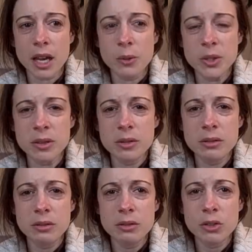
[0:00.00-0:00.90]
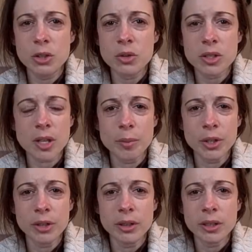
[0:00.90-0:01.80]
I was too
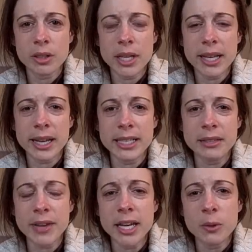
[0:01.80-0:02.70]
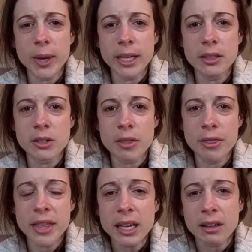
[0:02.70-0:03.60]
stubborn and naive anyway to
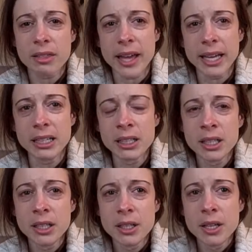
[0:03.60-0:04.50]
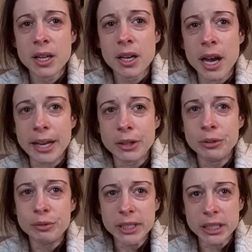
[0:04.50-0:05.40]
think that I
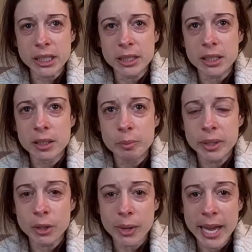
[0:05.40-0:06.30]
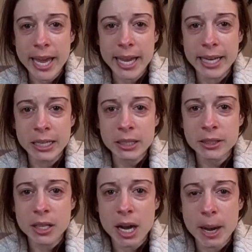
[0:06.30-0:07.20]
could really be okay,
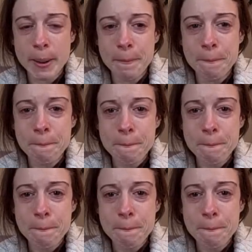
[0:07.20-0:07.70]
not